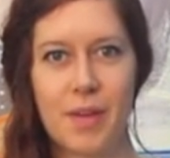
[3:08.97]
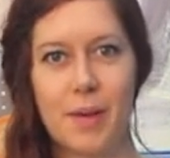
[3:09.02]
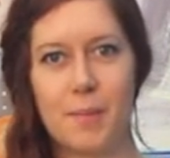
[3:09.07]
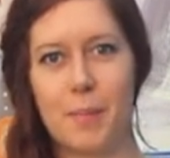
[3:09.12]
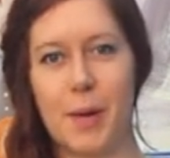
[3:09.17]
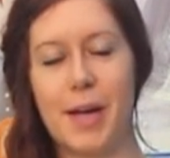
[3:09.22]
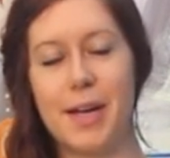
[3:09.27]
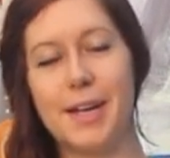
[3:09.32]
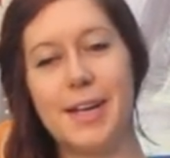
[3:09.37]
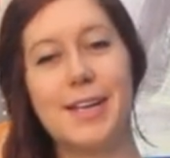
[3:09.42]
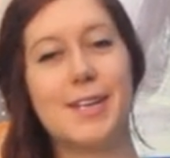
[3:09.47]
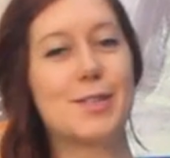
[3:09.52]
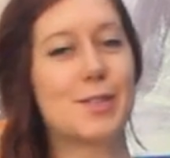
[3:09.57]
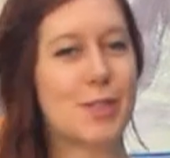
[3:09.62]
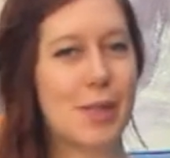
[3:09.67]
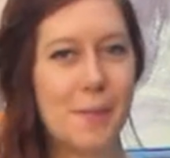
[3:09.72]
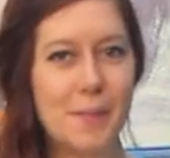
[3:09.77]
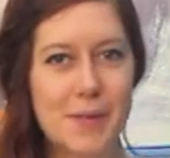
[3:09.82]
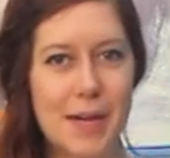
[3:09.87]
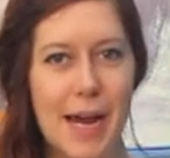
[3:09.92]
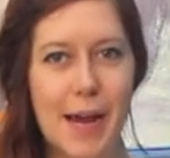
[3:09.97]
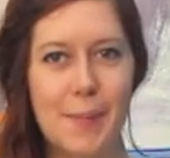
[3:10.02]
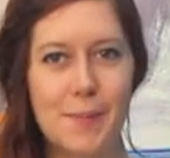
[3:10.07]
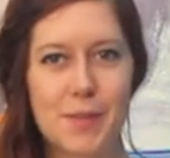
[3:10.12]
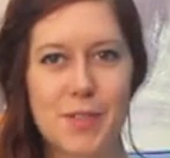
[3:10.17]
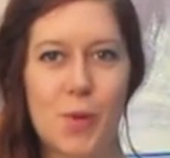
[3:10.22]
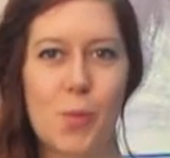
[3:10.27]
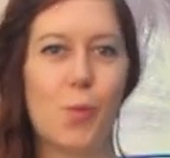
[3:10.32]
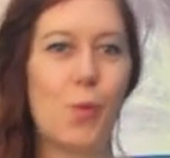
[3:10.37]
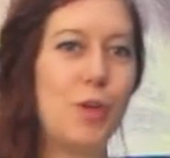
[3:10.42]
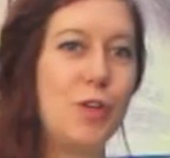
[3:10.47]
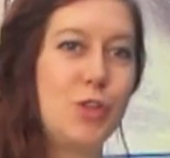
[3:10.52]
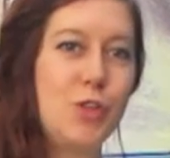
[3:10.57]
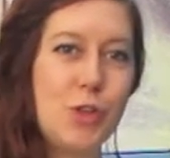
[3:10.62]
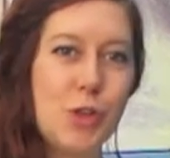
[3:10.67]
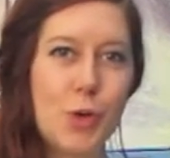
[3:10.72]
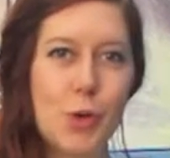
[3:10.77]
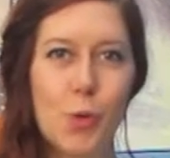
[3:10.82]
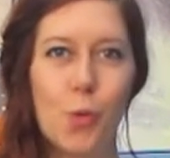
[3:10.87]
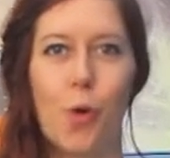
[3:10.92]
But sometimes we
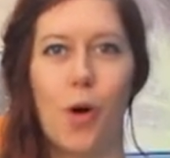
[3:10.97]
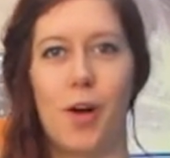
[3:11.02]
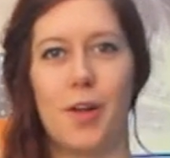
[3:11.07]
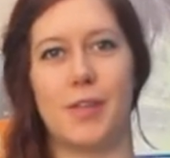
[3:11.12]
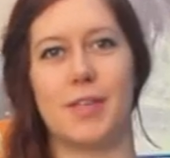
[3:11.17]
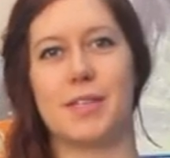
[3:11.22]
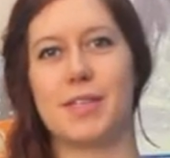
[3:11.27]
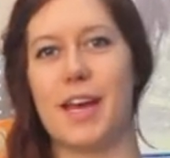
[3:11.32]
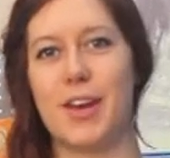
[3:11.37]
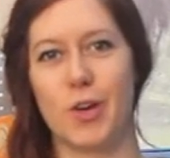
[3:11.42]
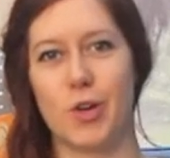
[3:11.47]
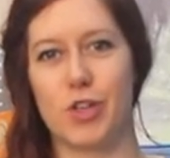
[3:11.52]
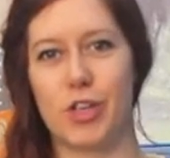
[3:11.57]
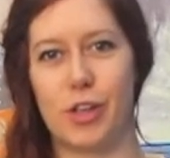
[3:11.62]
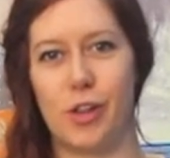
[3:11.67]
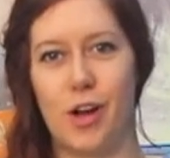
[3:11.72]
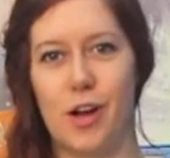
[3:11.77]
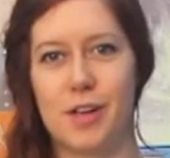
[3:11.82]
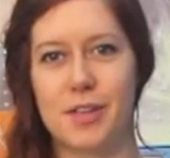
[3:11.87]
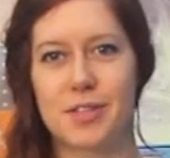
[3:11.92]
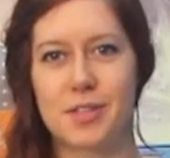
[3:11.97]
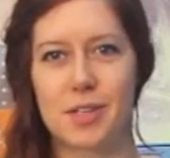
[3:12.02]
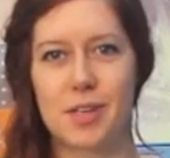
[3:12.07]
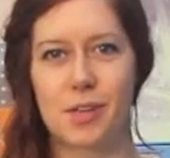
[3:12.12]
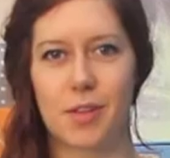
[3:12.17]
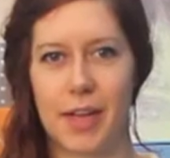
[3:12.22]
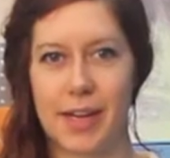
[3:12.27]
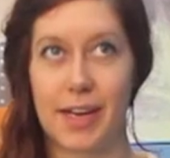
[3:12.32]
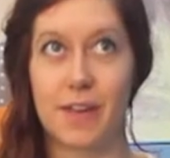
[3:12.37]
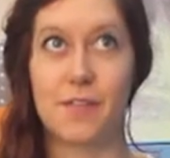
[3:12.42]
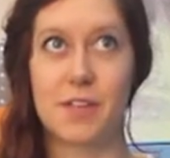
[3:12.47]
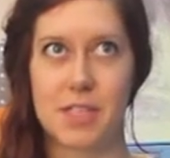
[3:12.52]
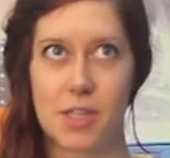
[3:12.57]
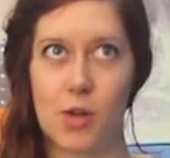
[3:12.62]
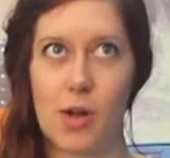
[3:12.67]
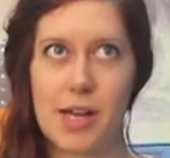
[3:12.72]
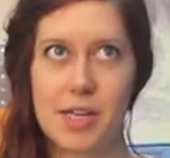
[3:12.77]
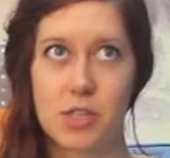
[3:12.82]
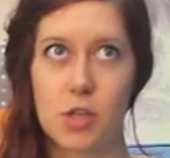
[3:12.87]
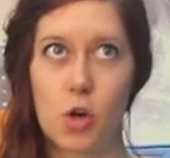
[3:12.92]
do want this energy loss, like if it's the
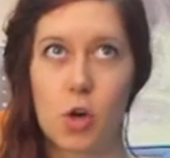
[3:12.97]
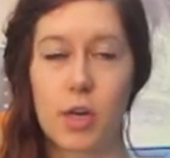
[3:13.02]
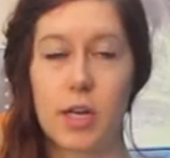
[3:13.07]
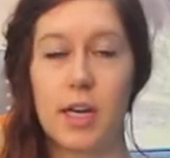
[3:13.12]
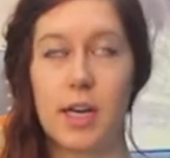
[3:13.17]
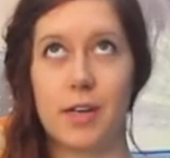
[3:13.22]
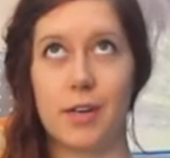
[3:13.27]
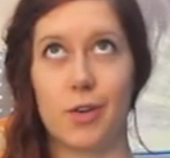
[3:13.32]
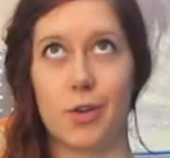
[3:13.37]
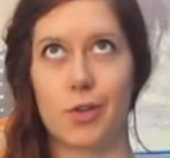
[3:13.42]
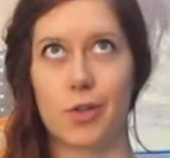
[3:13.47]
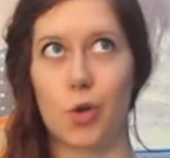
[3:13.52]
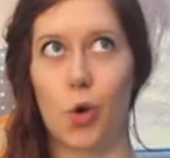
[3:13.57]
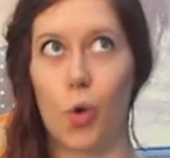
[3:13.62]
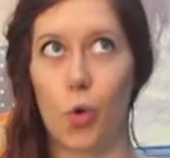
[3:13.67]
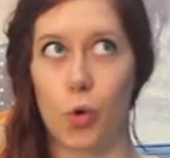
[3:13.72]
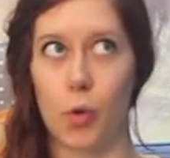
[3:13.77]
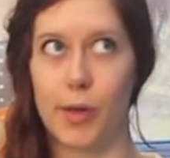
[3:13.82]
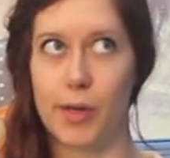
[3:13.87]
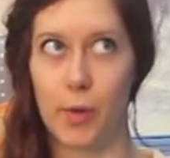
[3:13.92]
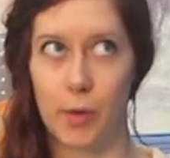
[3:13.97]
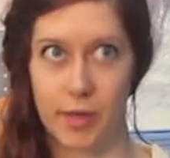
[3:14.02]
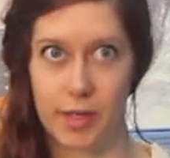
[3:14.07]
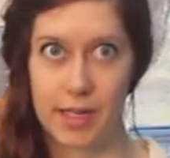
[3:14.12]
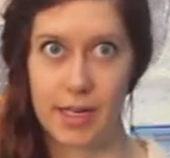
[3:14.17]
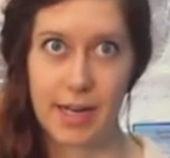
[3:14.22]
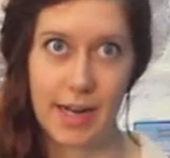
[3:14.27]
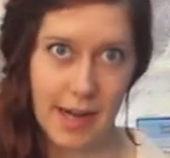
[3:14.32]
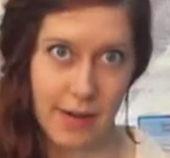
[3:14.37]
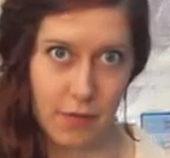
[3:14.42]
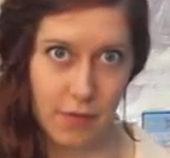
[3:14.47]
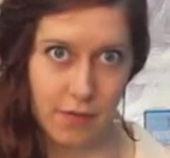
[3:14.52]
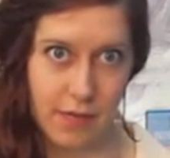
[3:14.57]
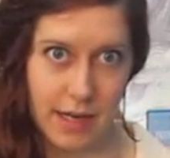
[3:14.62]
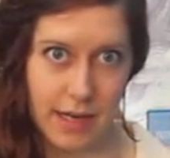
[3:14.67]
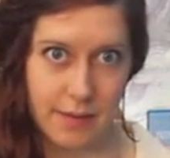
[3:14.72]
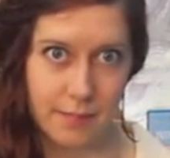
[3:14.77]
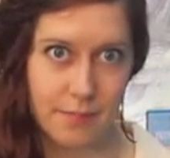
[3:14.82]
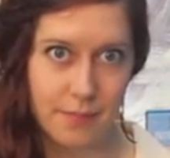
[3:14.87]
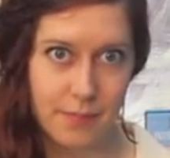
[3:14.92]
last cookie and you're totally going to eat half of that.